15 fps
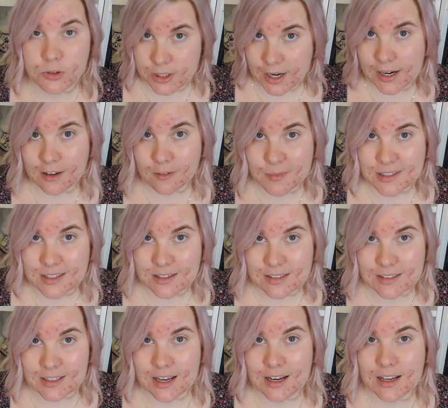chain of
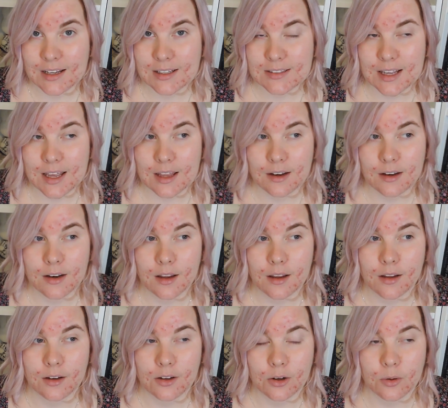misunderstandings and,
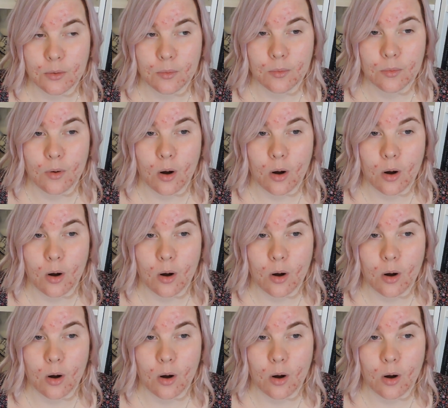you know,